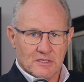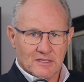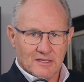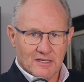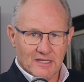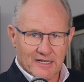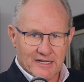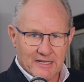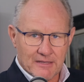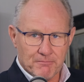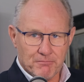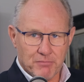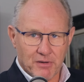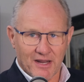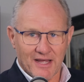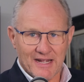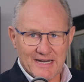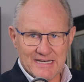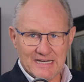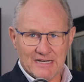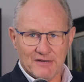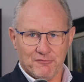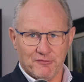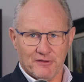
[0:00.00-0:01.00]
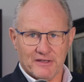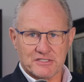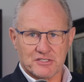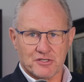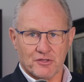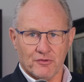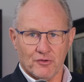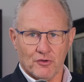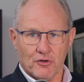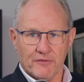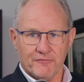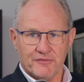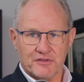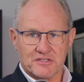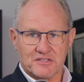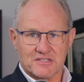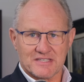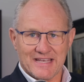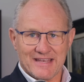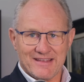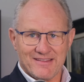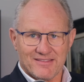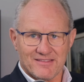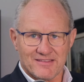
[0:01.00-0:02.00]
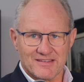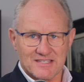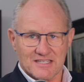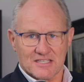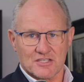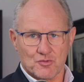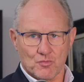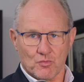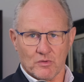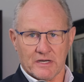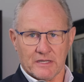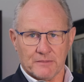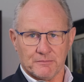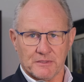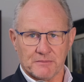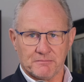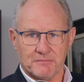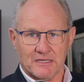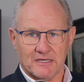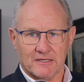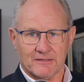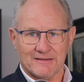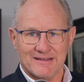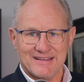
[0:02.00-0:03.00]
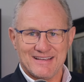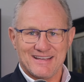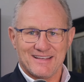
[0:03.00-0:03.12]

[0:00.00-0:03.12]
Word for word: like a blinding flash of the obvious say, This is what I'm about.